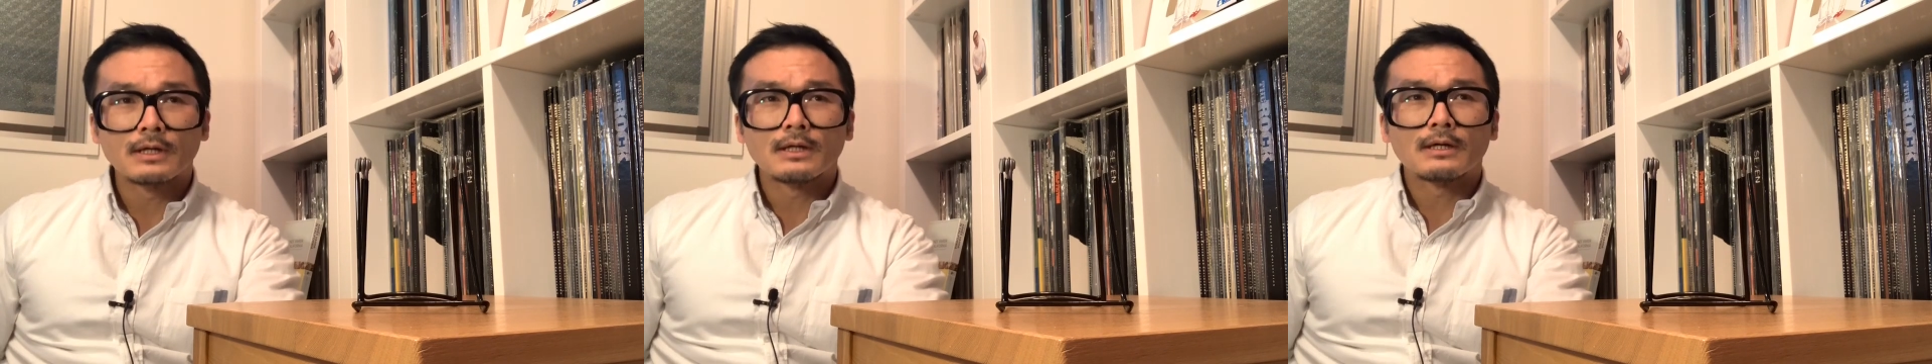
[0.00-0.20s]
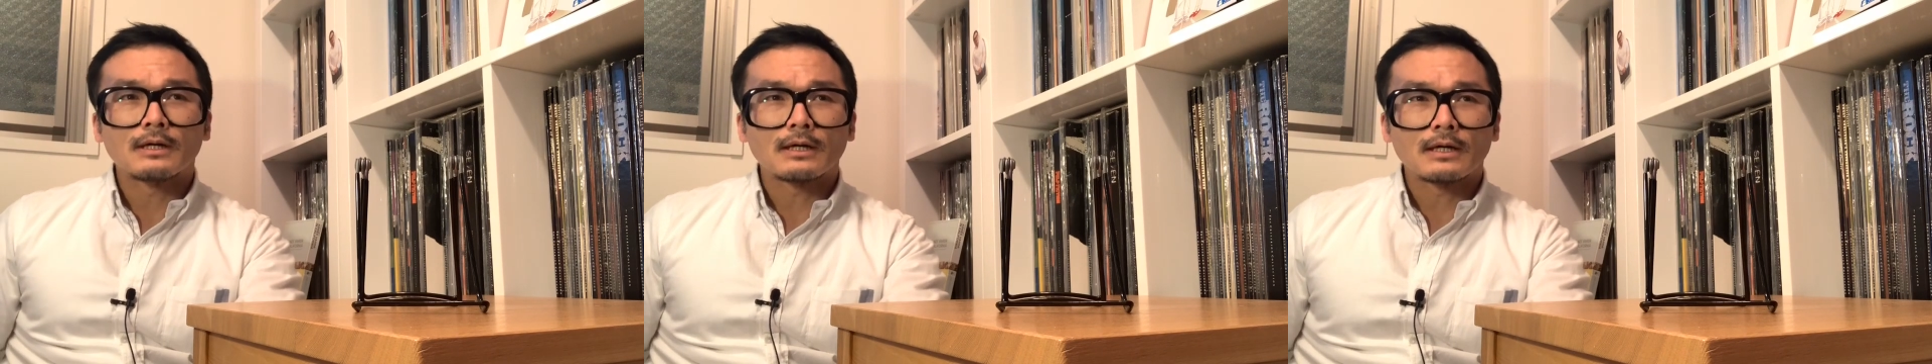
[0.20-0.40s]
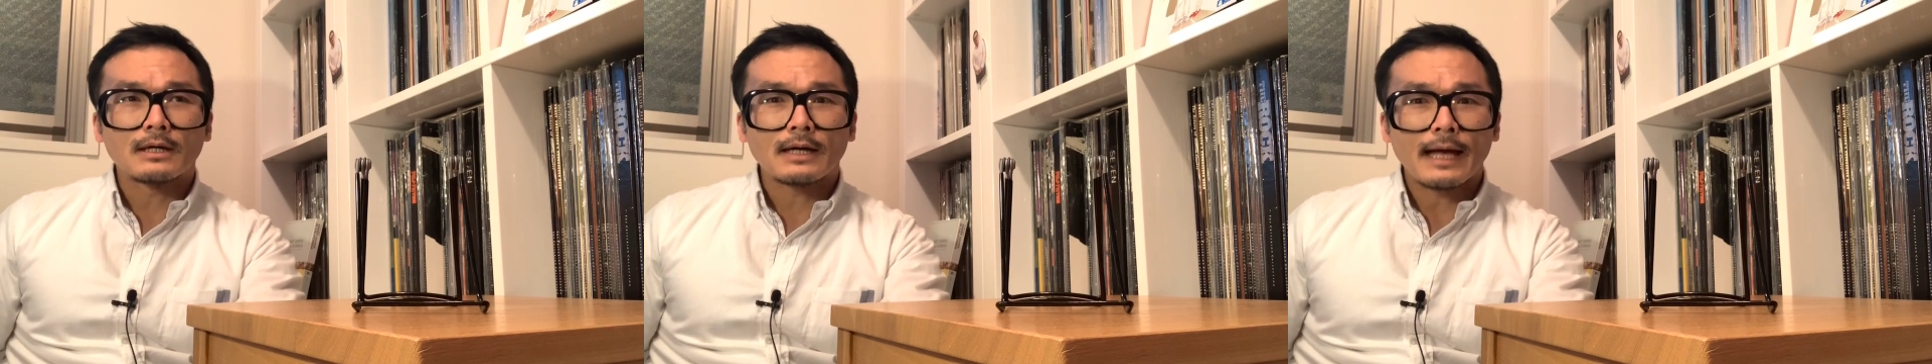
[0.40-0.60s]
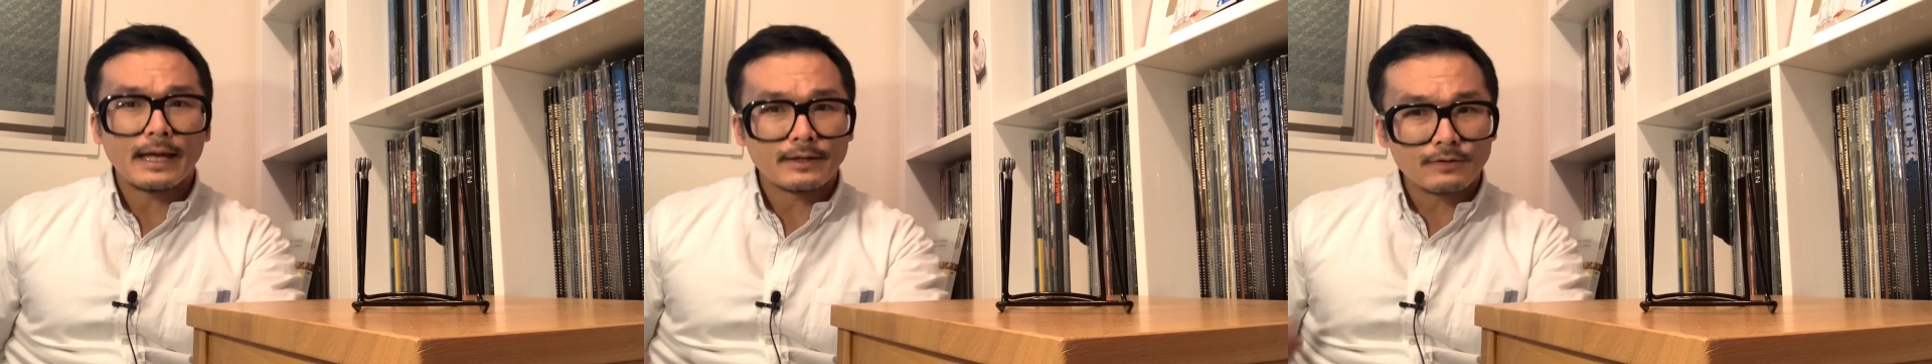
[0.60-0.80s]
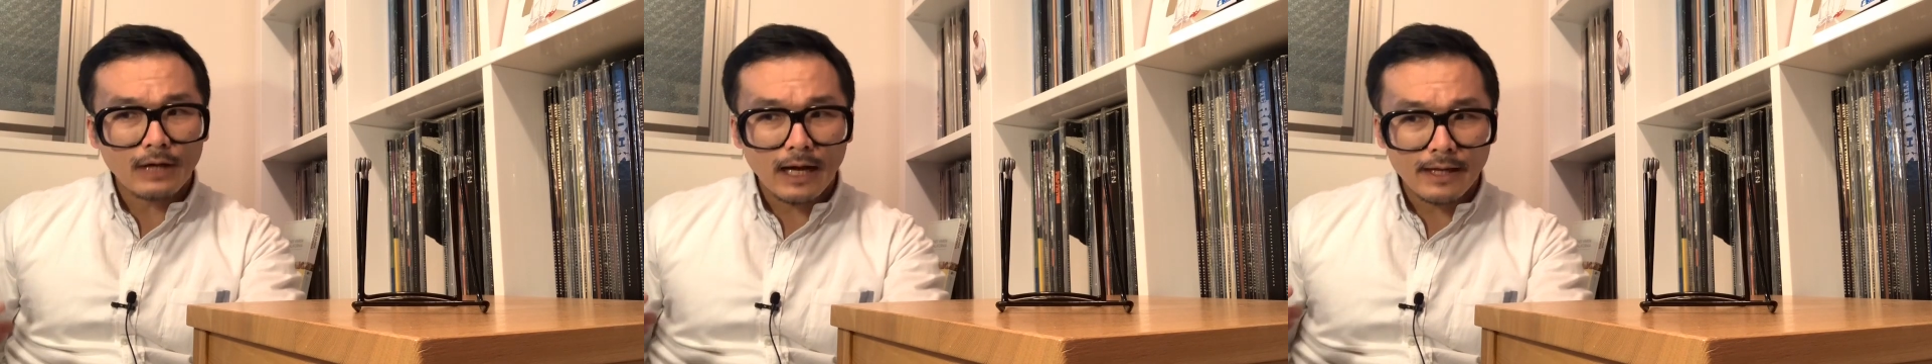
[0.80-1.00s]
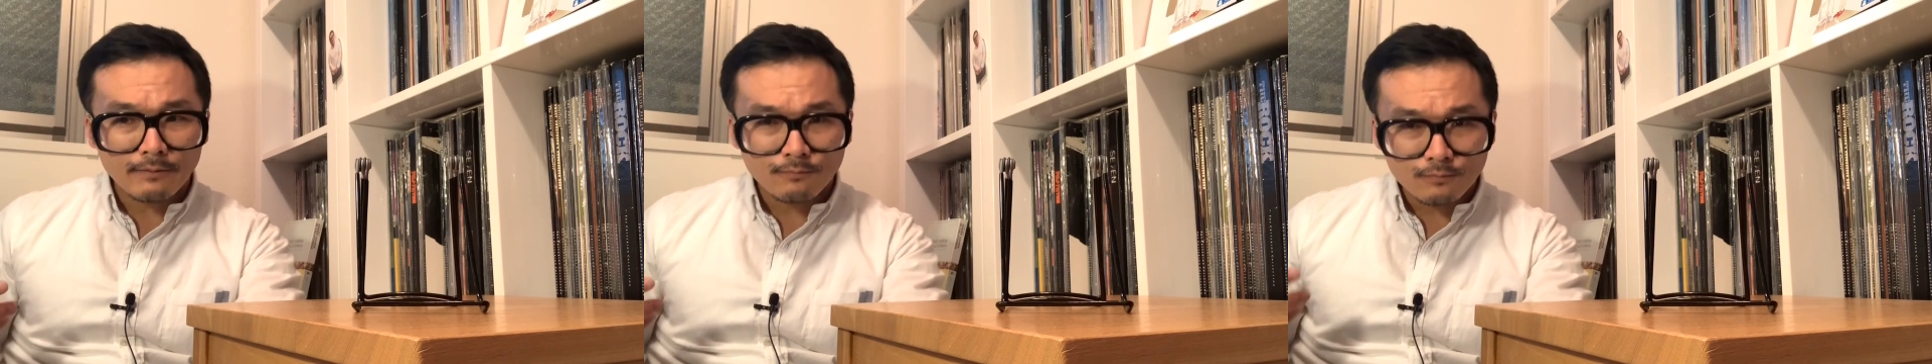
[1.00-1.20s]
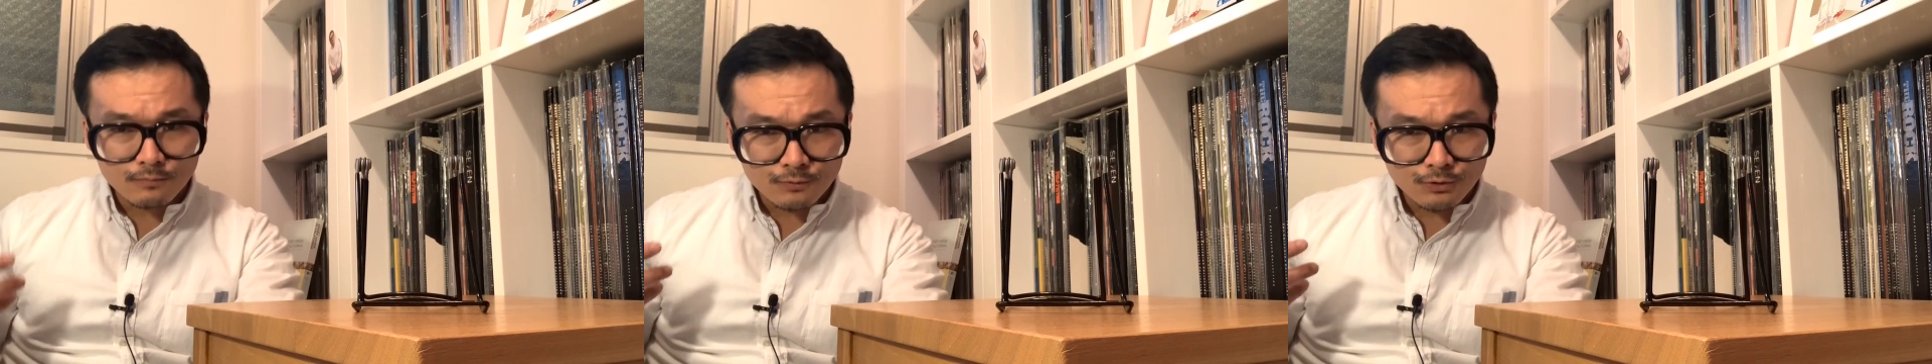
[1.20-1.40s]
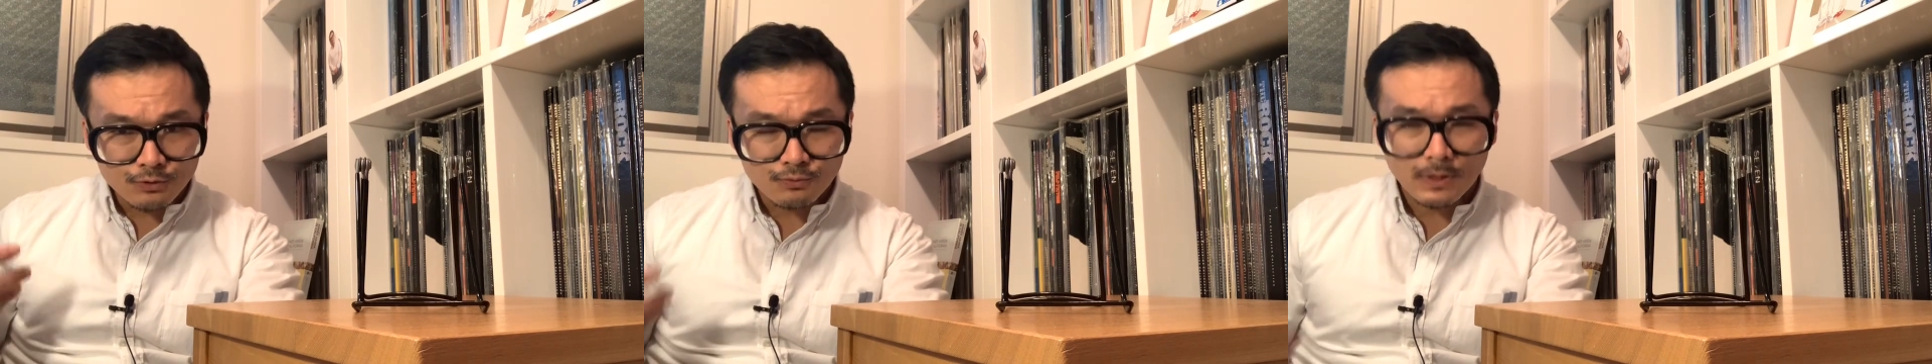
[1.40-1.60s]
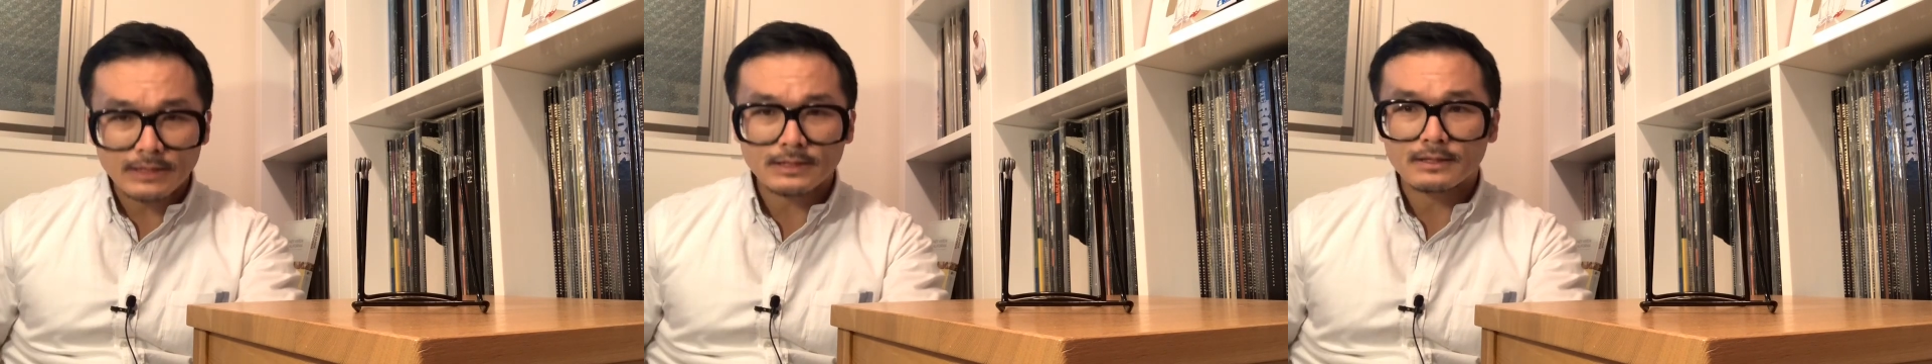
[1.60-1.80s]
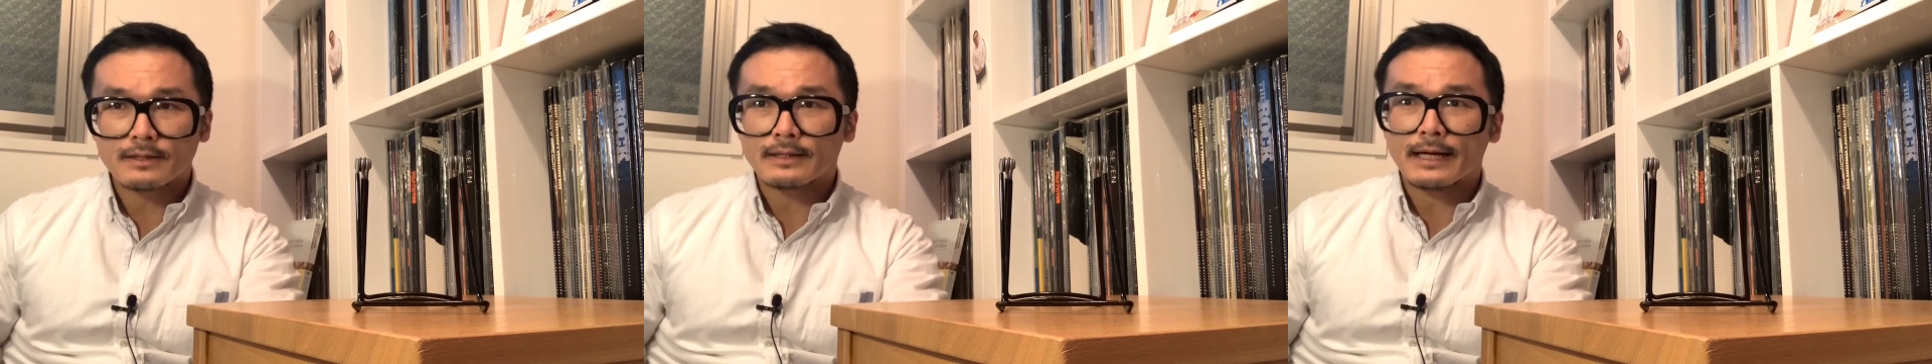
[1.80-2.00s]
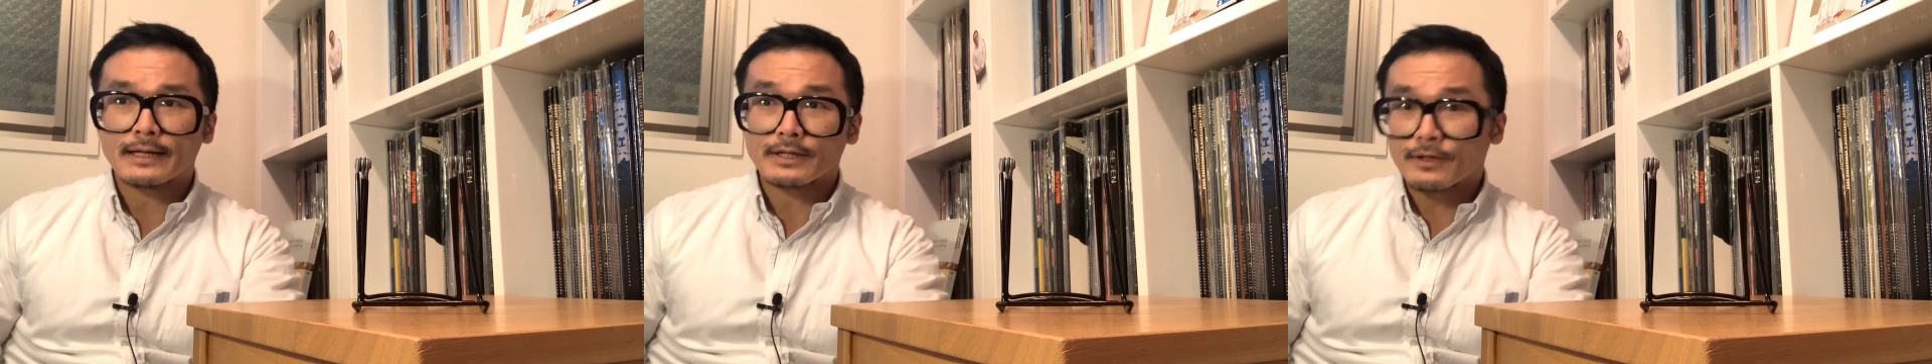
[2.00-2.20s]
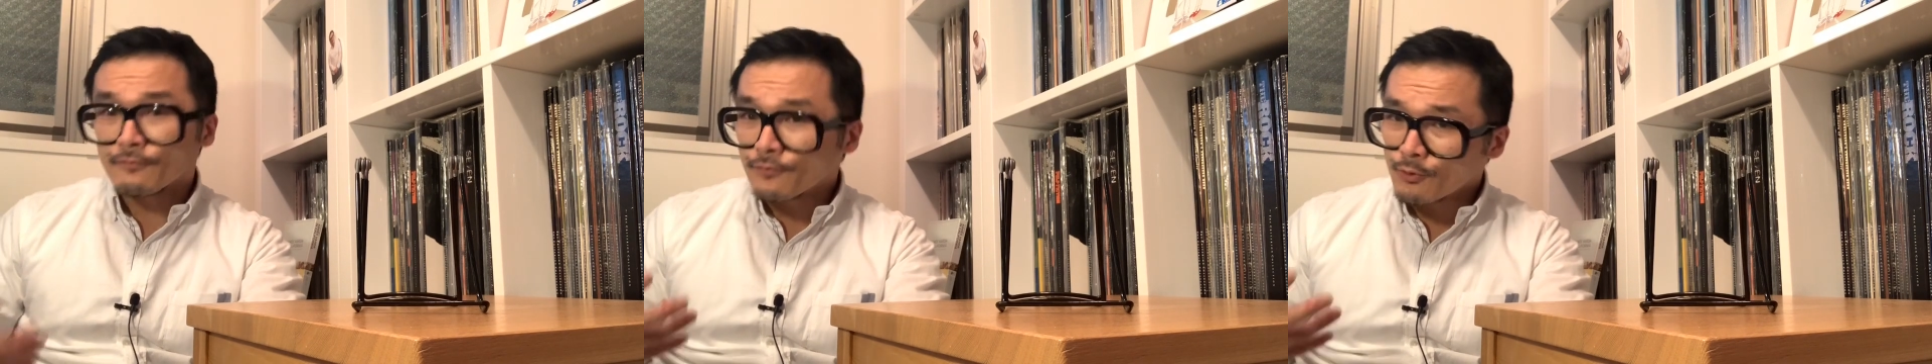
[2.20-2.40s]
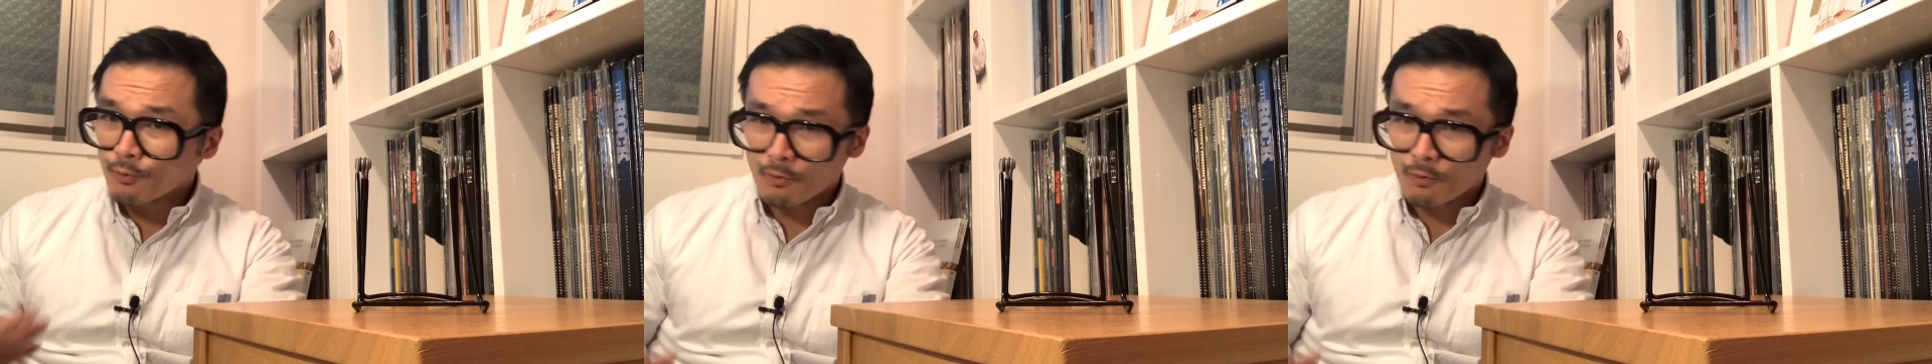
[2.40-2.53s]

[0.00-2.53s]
and I trust that if you